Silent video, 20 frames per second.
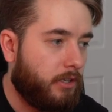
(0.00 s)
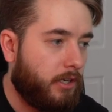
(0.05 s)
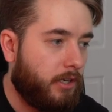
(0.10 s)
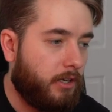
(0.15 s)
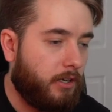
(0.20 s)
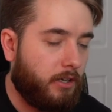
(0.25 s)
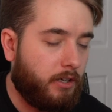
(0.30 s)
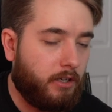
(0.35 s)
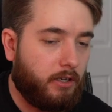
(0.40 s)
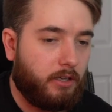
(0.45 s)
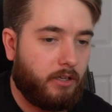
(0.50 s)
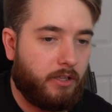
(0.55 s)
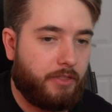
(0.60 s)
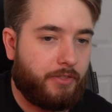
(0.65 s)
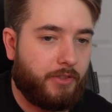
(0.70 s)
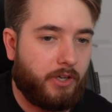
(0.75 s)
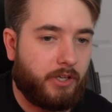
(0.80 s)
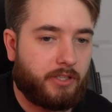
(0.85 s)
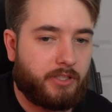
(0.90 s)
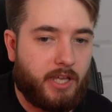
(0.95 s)
Uh,
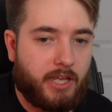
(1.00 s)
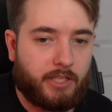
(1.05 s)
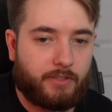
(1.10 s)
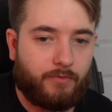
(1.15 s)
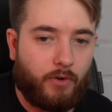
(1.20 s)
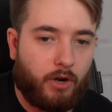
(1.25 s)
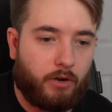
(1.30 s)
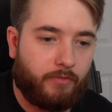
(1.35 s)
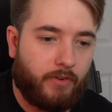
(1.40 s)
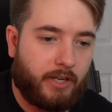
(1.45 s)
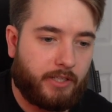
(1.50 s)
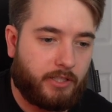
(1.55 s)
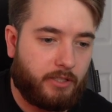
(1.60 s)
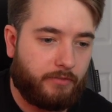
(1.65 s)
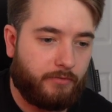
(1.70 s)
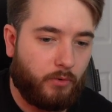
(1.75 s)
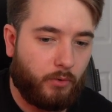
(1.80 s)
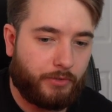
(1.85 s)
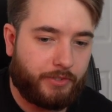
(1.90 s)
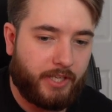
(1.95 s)
Thursday's Final Fantasy
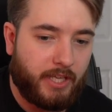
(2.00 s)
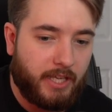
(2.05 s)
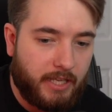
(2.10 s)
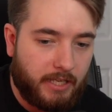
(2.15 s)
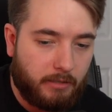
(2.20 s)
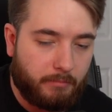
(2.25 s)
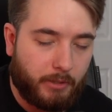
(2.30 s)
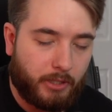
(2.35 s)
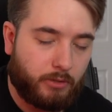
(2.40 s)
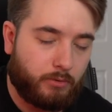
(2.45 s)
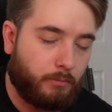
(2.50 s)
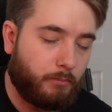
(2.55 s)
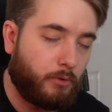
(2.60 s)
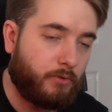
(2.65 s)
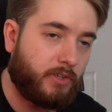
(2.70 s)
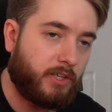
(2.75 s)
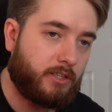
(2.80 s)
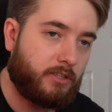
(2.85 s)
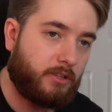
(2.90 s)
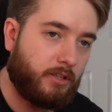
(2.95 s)
14 because we're
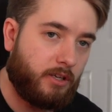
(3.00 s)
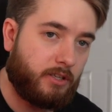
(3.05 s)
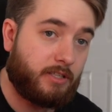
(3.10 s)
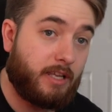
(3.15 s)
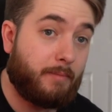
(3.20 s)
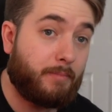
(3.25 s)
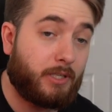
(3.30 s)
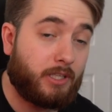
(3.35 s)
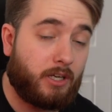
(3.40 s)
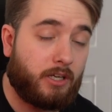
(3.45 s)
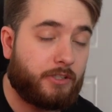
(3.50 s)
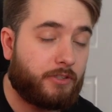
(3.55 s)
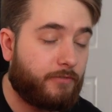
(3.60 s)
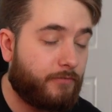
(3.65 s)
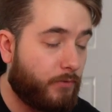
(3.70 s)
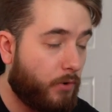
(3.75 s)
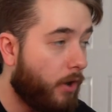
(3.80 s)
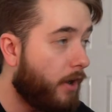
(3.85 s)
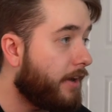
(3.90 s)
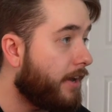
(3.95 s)
moving it to Thursday because
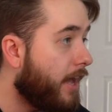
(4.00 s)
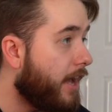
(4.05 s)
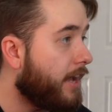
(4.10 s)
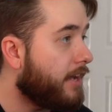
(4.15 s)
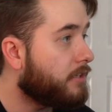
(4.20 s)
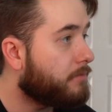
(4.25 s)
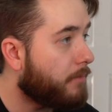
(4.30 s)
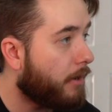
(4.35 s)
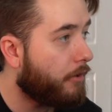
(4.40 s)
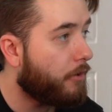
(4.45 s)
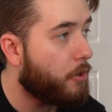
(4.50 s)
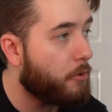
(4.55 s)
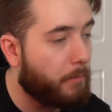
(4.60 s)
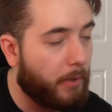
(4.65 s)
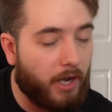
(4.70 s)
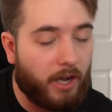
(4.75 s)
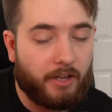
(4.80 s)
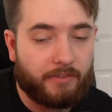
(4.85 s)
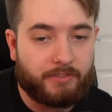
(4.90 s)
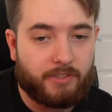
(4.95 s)
Friday is Mario
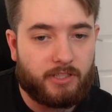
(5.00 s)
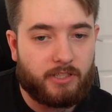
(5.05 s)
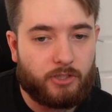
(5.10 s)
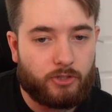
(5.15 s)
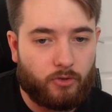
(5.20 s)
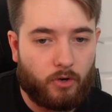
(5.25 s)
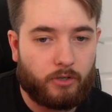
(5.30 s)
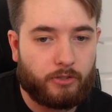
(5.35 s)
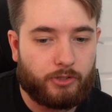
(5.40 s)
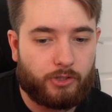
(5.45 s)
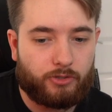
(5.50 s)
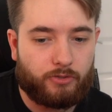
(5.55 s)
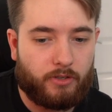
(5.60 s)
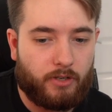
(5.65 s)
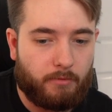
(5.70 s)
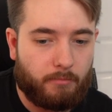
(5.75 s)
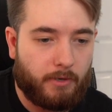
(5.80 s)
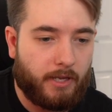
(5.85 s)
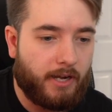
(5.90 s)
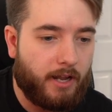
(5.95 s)
Party drunk
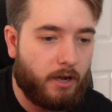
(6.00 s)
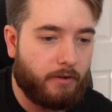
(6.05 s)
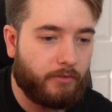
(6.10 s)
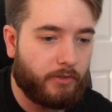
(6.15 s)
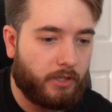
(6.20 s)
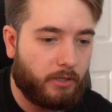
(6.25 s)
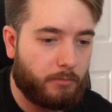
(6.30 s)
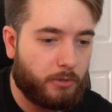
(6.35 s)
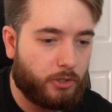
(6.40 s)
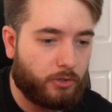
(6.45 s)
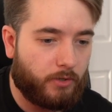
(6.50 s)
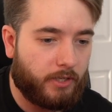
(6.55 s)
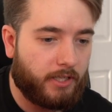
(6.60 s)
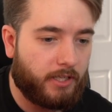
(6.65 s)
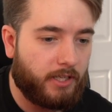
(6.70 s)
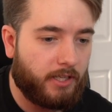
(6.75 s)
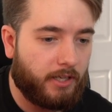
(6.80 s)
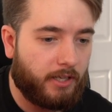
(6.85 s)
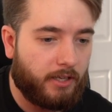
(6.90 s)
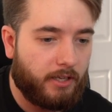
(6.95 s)
stream. Me and Alva are going to be
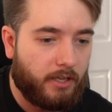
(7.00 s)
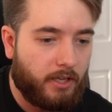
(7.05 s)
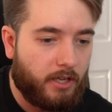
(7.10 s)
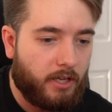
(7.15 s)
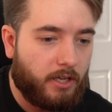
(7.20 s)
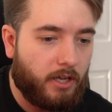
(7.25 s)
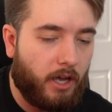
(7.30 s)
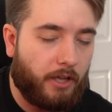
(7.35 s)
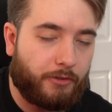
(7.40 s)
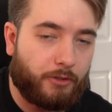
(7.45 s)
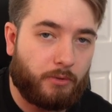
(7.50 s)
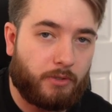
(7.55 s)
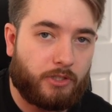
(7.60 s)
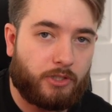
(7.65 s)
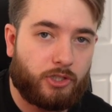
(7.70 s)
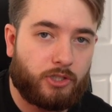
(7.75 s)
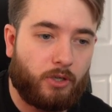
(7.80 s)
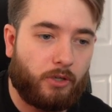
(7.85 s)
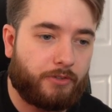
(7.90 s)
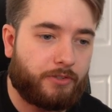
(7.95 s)
drinking, uh, doing
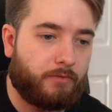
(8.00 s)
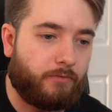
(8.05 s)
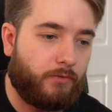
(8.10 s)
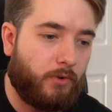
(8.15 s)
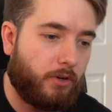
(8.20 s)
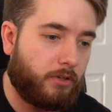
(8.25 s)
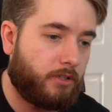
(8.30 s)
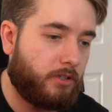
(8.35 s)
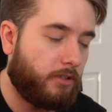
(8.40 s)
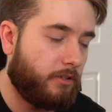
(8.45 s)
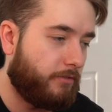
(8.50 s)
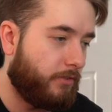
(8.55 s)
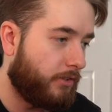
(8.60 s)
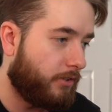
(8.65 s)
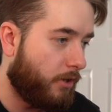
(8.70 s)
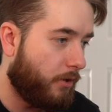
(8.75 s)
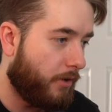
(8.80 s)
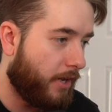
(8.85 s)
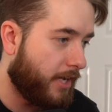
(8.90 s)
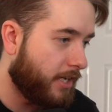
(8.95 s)
shots of vodka for
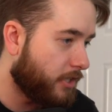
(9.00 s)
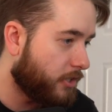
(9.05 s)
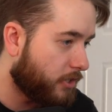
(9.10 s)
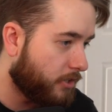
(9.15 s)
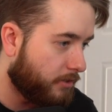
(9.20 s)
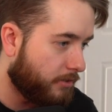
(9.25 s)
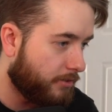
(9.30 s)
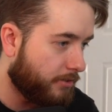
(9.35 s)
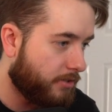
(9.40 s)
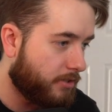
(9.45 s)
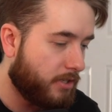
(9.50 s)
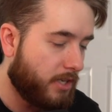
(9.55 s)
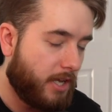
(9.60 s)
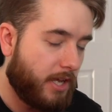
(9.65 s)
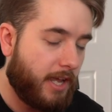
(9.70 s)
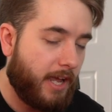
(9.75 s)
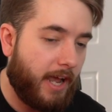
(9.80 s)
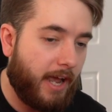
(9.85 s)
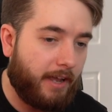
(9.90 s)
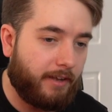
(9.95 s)
donations,
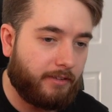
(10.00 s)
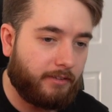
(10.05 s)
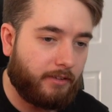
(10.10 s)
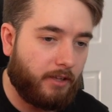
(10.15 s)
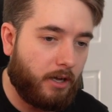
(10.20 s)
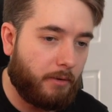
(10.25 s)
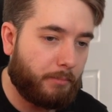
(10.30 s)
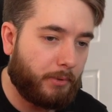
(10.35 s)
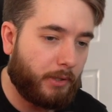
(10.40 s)
and uh,